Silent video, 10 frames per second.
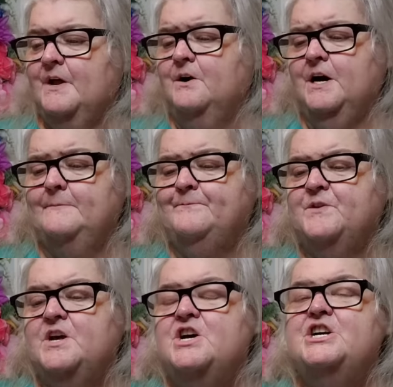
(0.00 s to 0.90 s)
Okay,
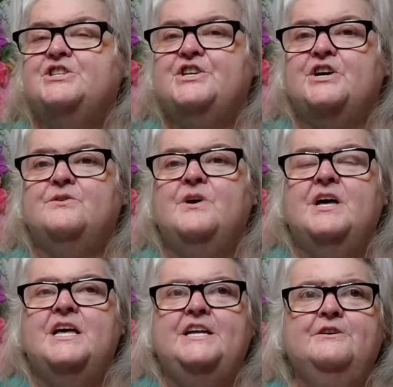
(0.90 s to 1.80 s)
so
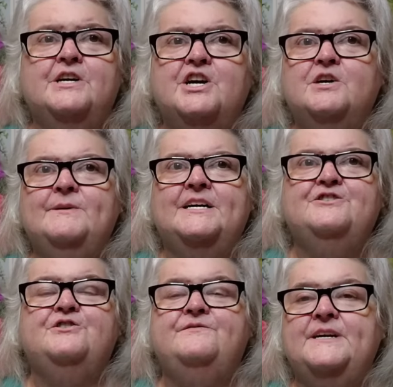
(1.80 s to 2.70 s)
you can go back
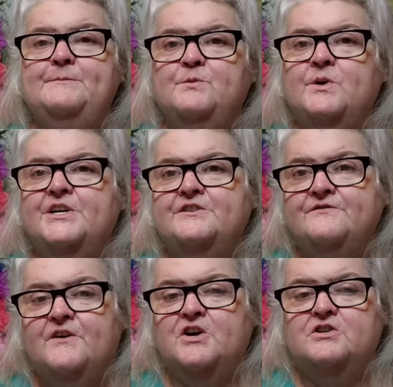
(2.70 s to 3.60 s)
to February the
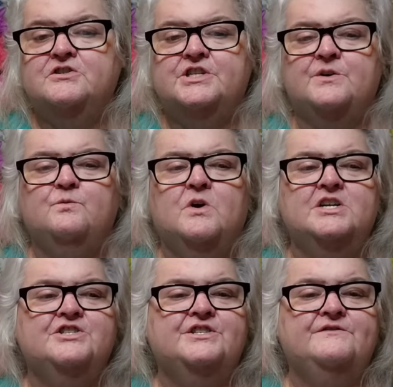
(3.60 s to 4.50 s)
1st and
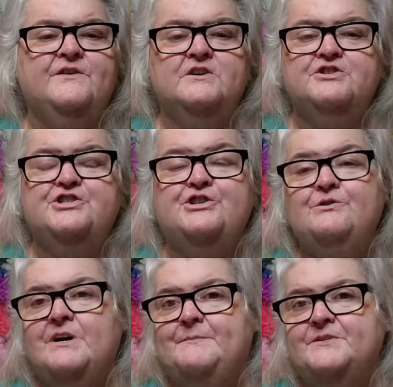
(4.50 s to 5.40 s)
watch the first
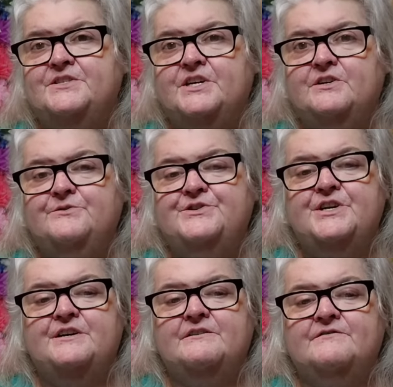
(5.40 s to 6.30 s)
two episodes
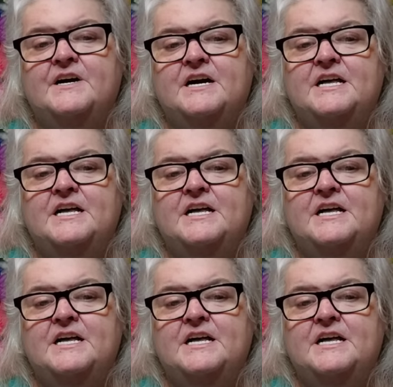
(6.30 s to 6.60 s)
of